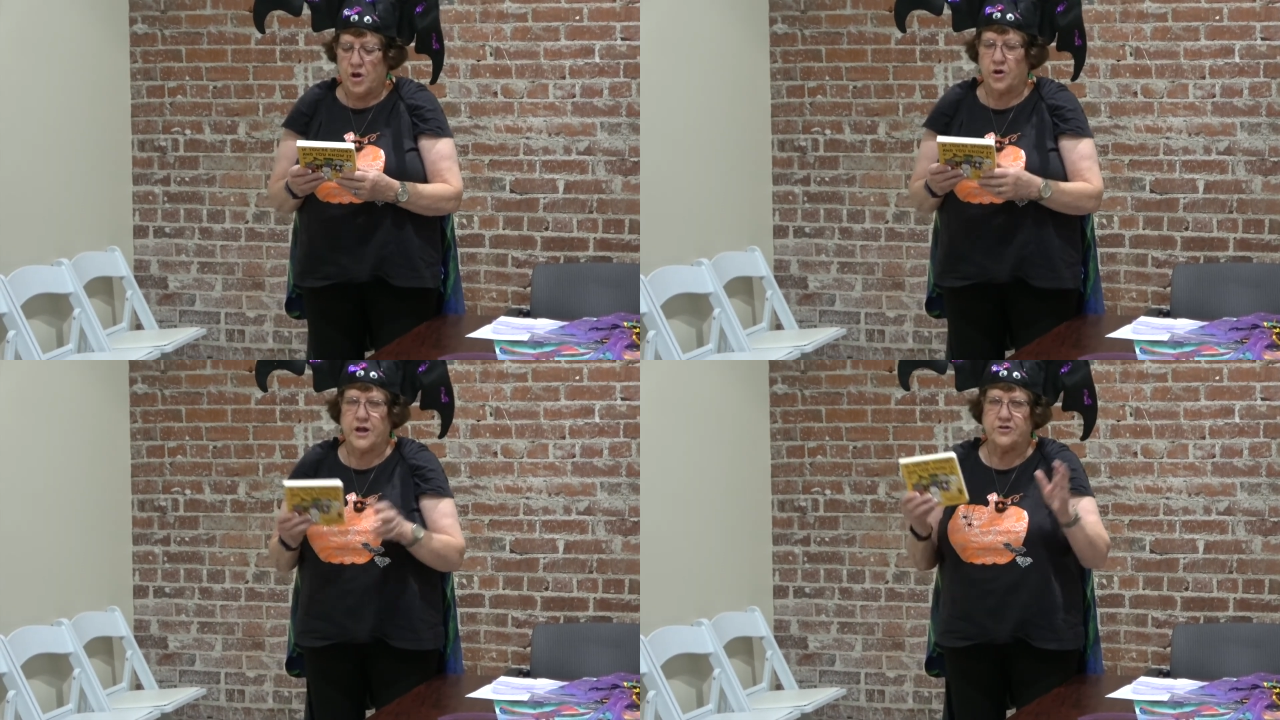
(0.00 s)

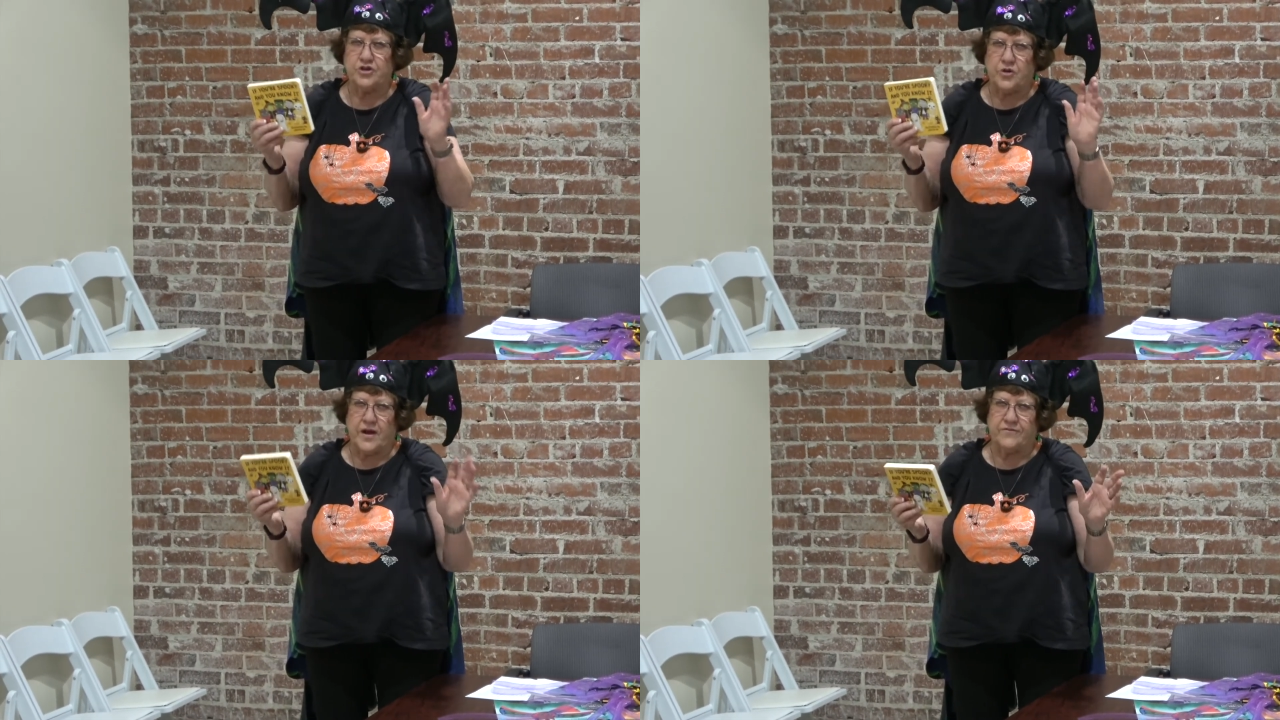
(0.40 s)
Okay, so
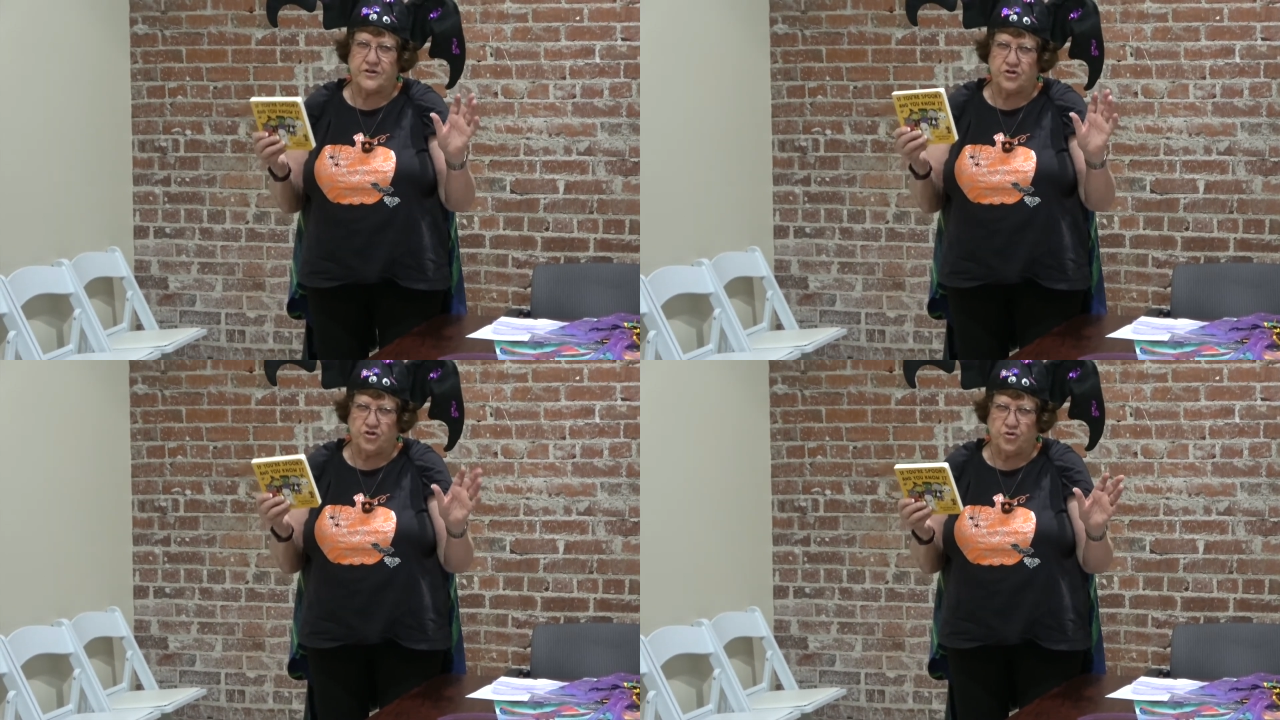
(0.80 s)
you have
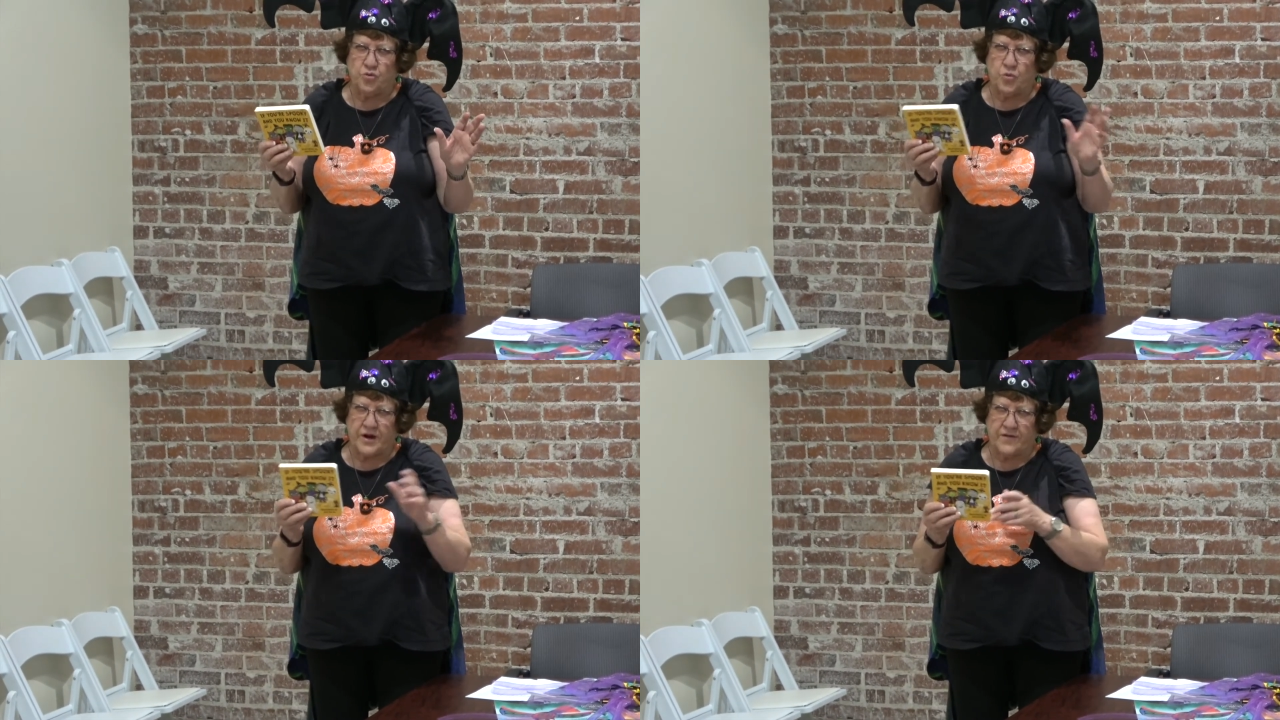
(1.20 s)
to
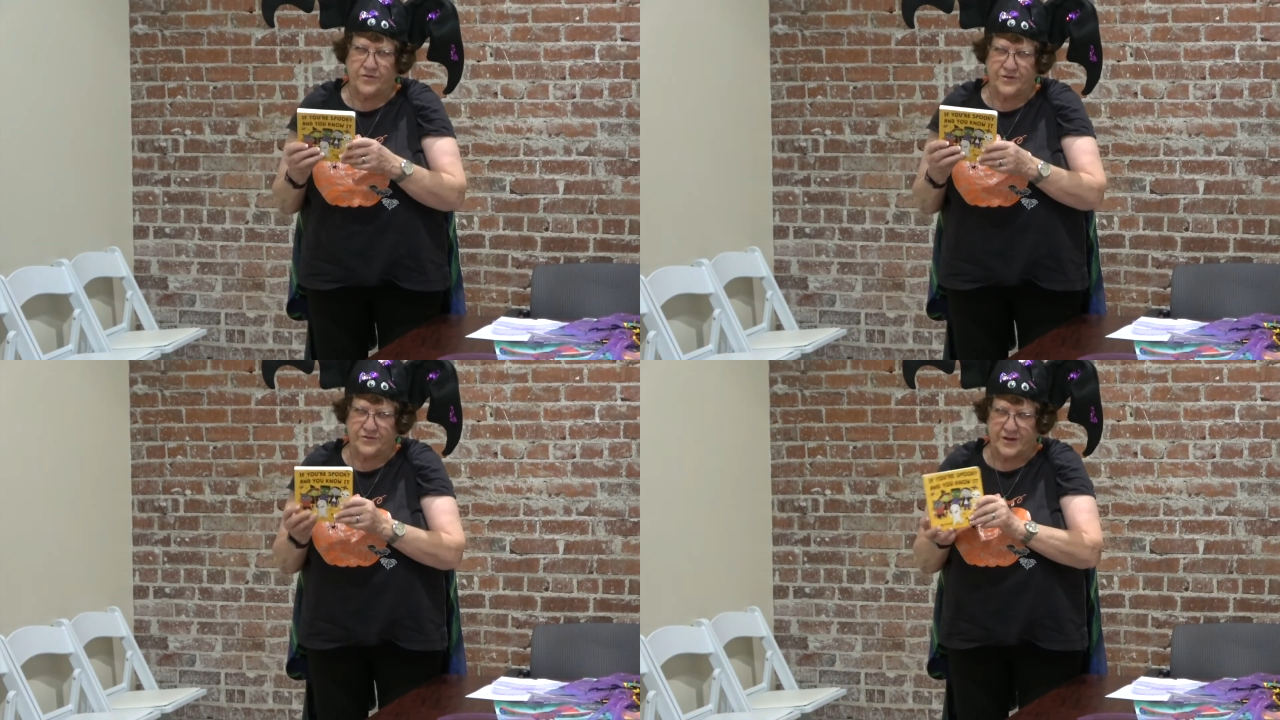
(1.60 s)
do whatever
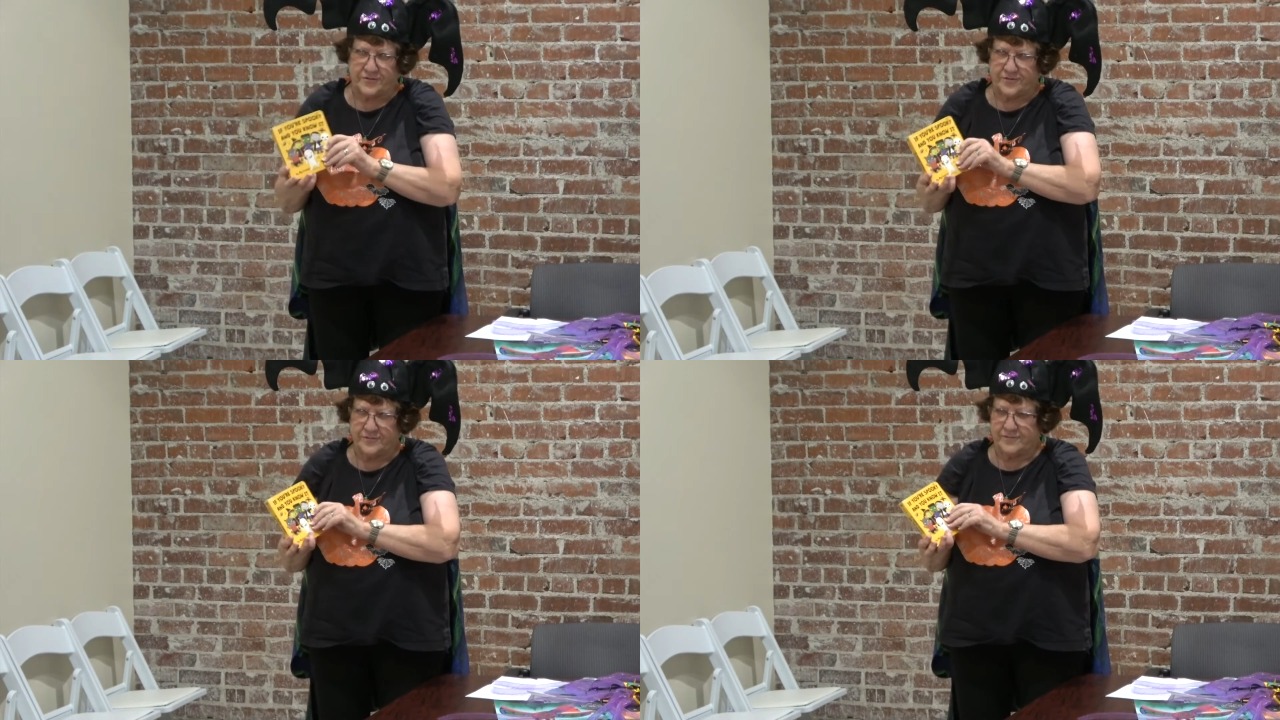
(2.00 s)
this
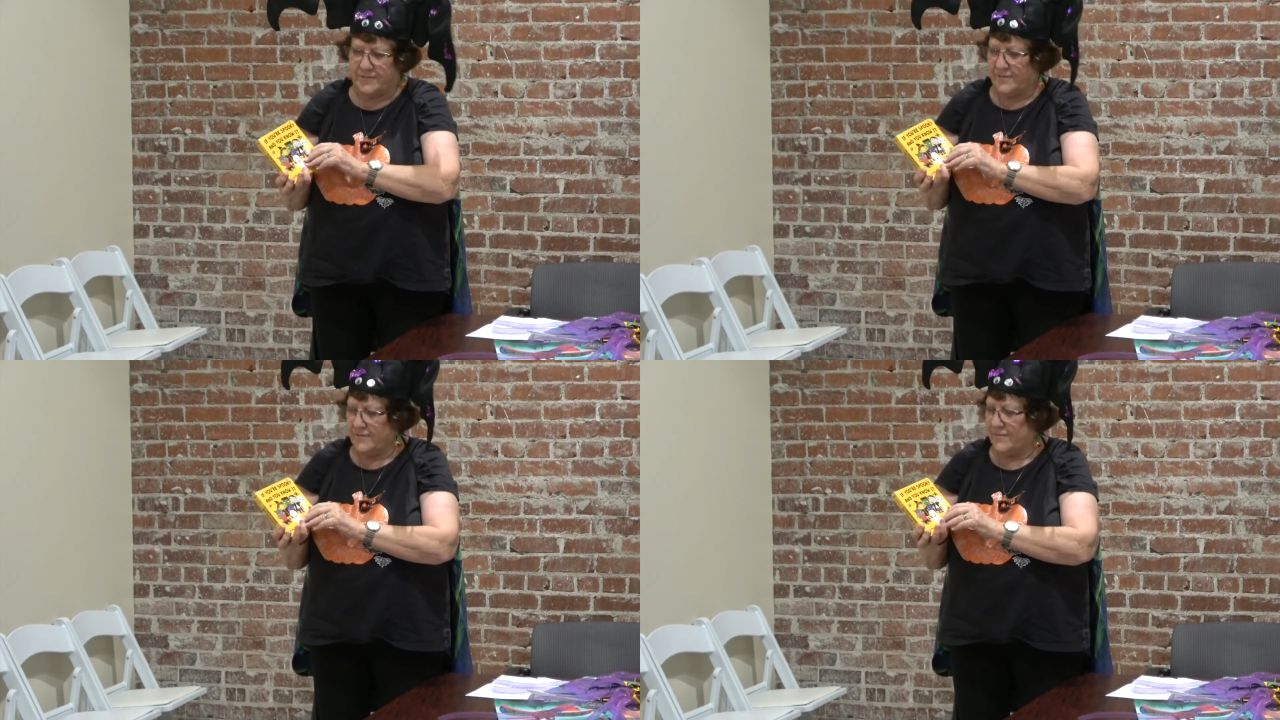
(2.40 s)
is.
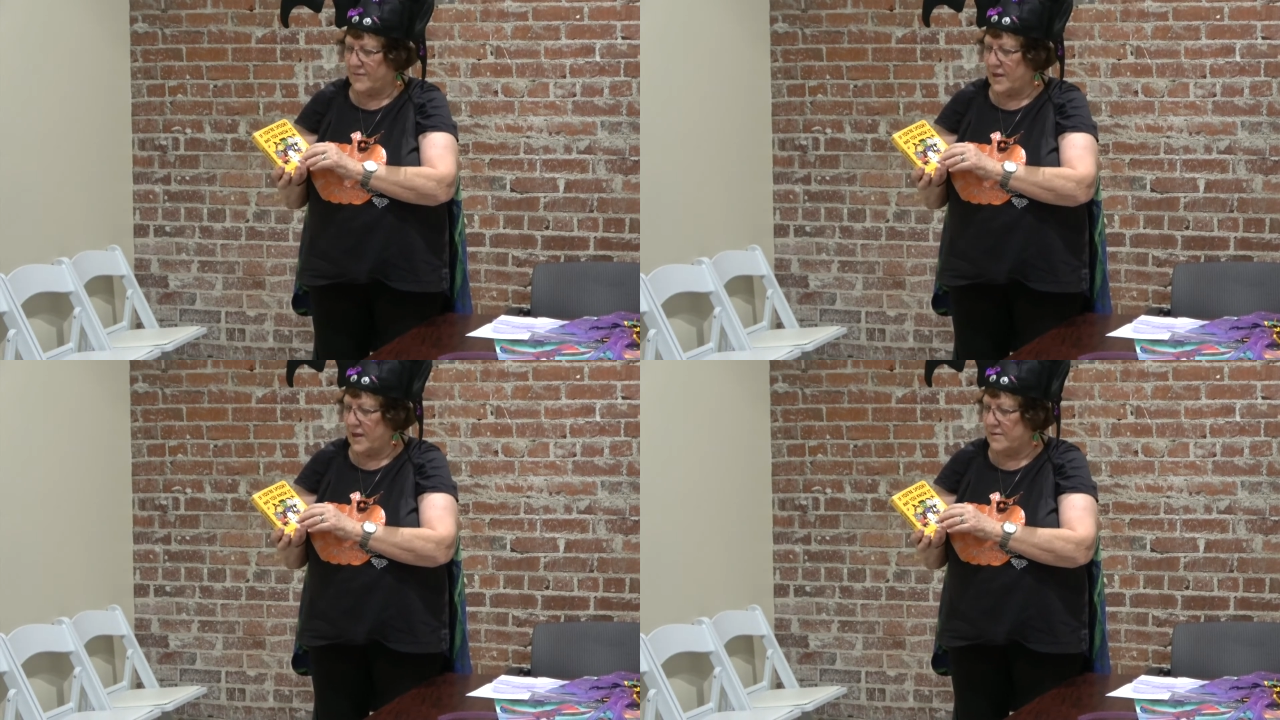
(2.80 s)

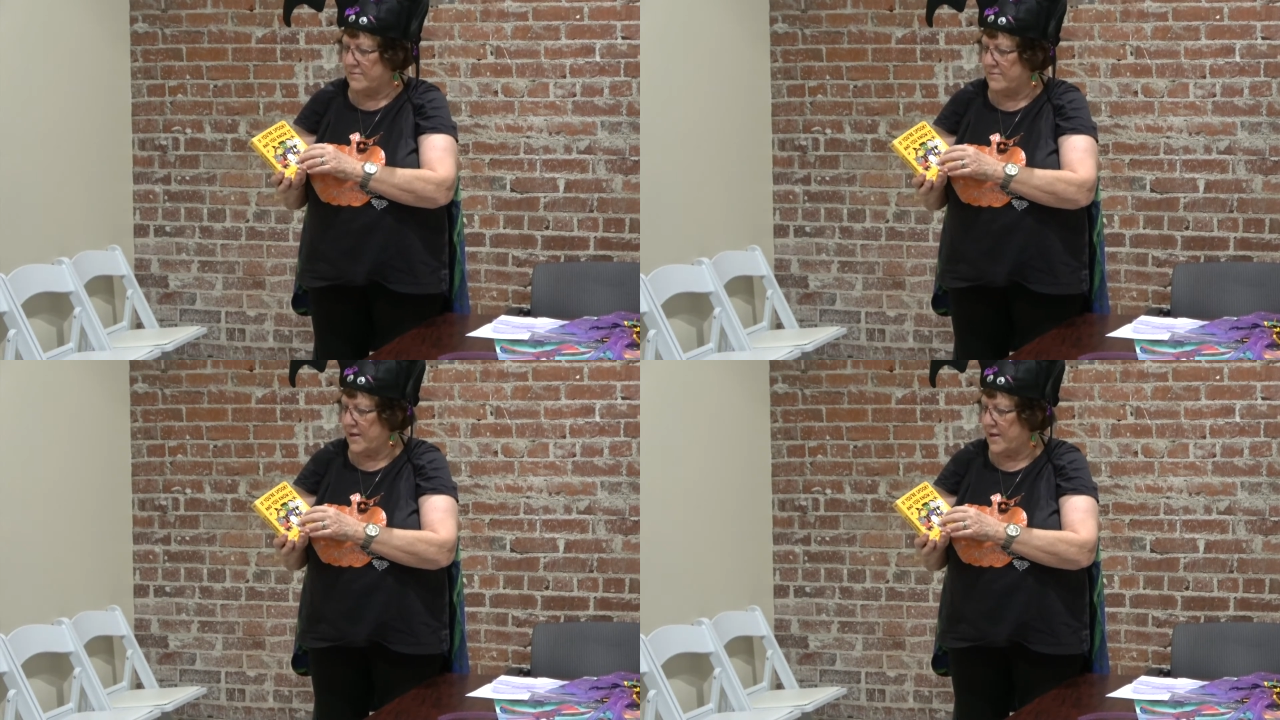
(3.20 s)
Okay,
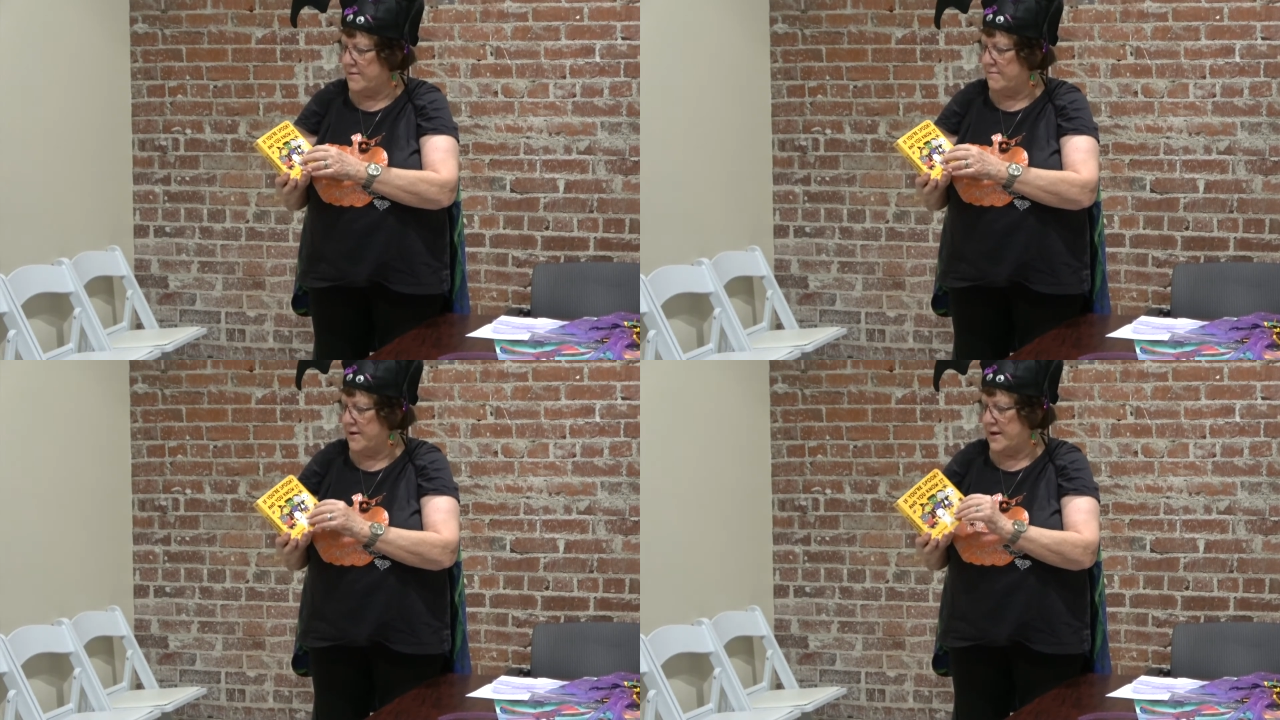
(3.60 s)
are
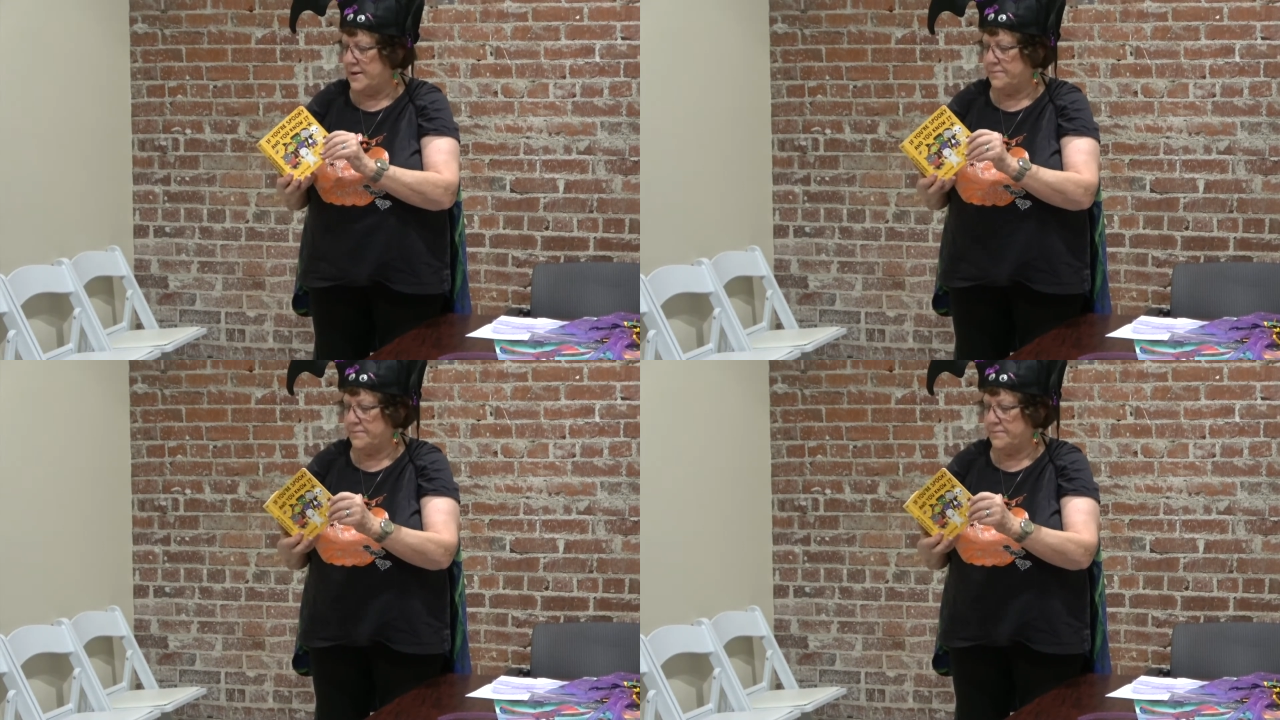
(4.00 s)
you ready?